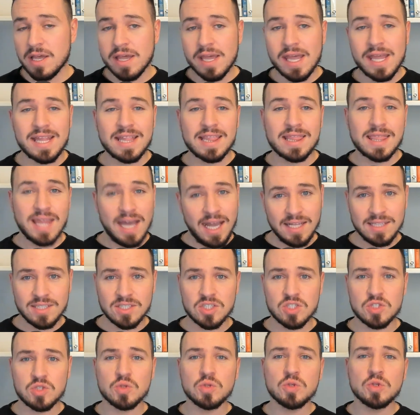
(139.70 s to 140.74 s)
And
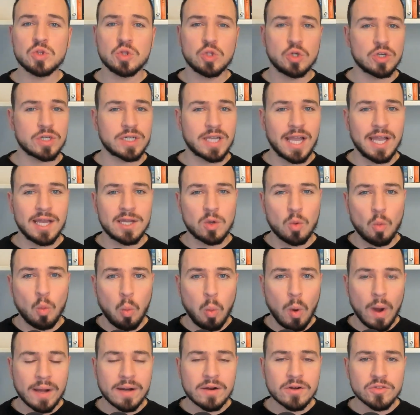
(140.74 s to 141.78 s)
that's to look at
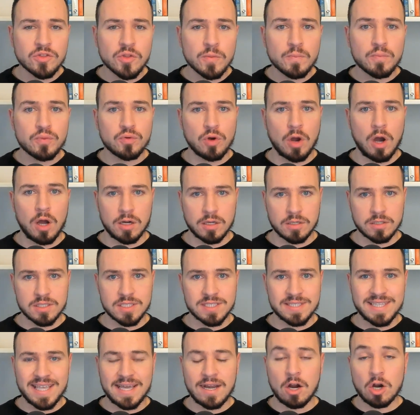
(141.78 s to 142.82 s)
what are the
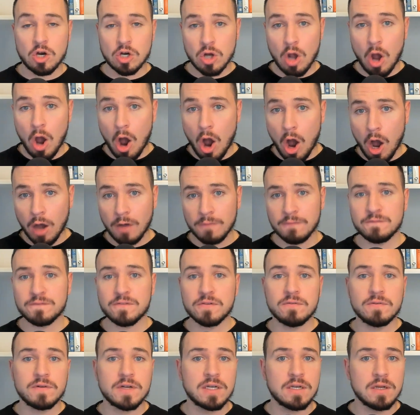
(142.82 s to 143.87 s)
products that are
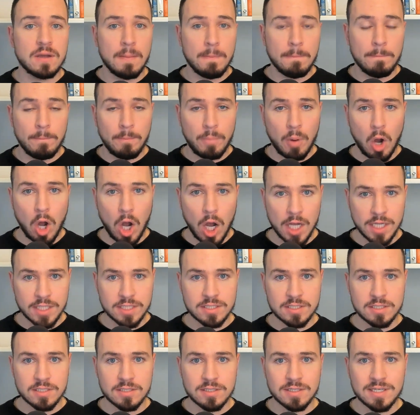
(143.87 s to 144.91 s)
often
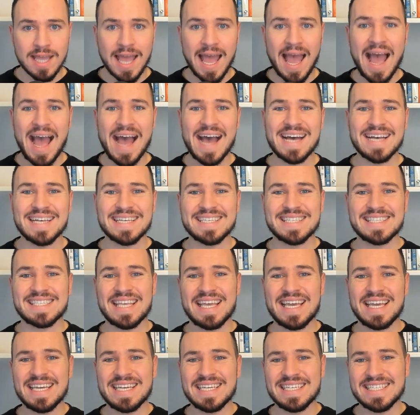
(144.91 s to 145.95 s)
bought as
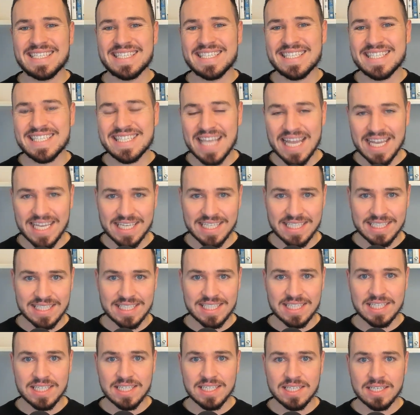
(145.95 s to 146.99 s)
a
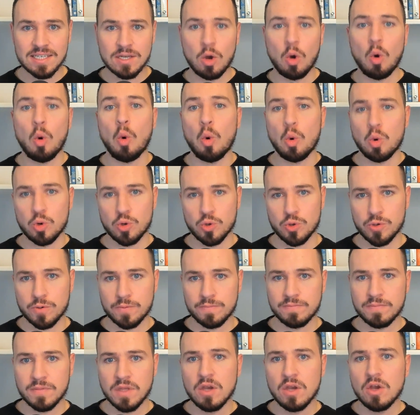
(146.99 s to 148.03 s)
second order,
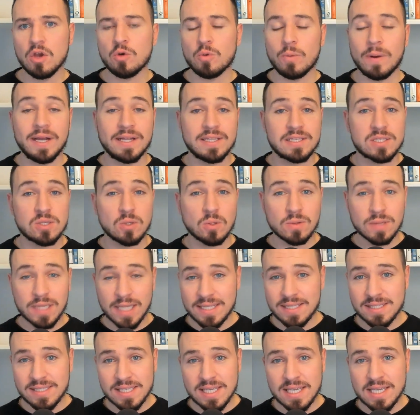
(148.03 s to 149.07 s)
right? So
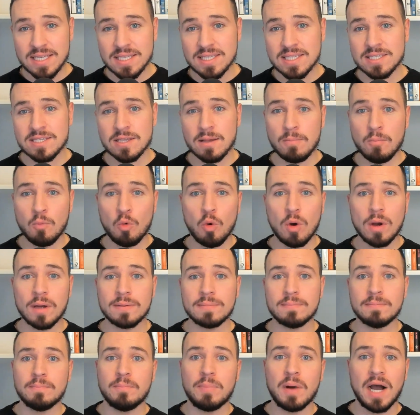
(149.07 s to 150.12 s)
let's say
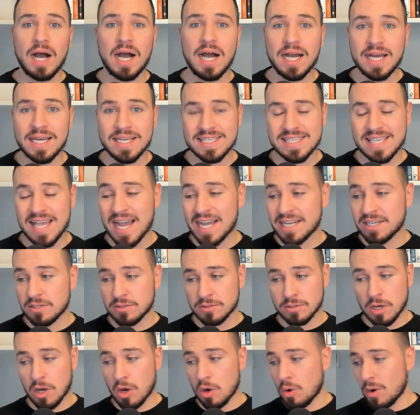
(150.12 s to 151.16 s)
someone buys,
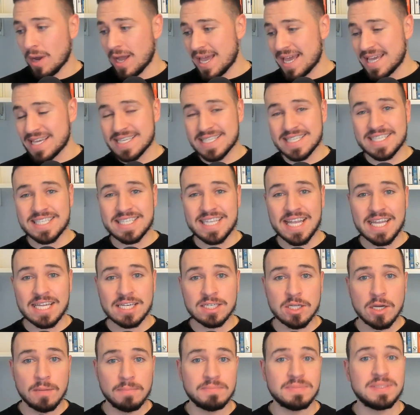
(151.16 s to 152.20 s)
a
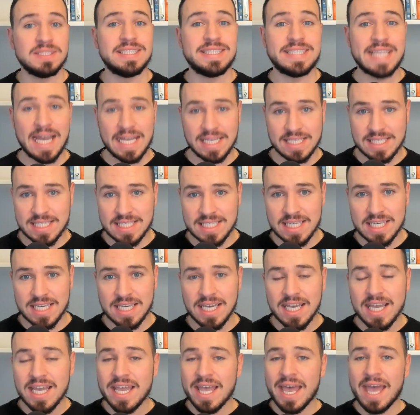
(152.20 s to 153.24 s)
stand-up desk,
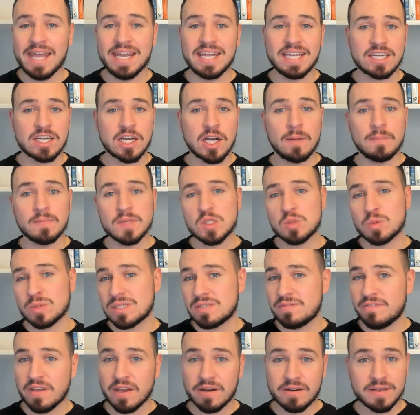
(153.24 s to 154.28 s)
and it comes with
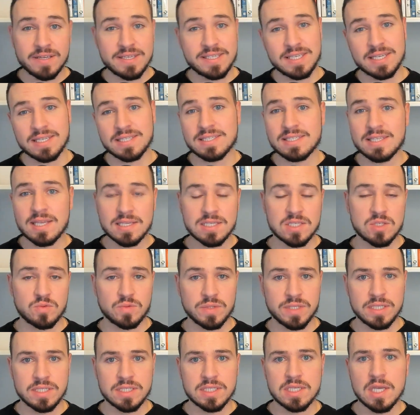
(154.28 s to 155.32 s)
various
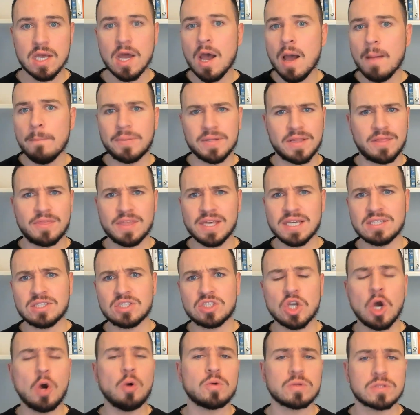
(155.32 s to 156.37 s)
accessories, but they
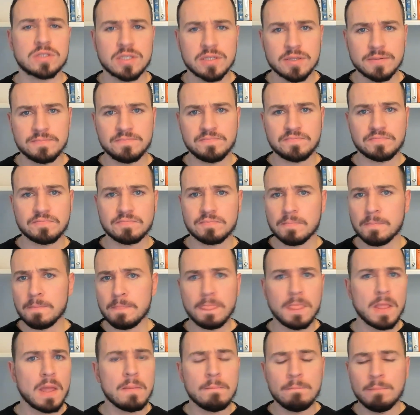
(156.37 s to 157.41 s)
don't
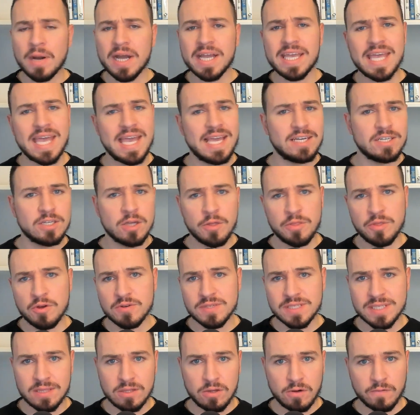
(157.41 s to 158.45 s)
buy any of
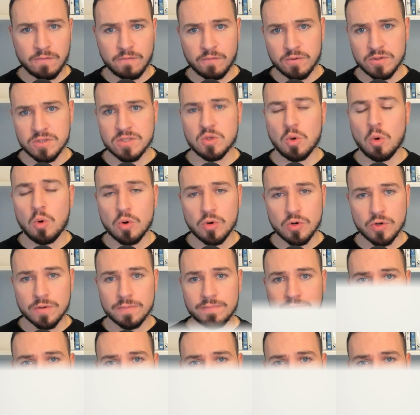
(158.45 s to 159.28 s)
those in their first order.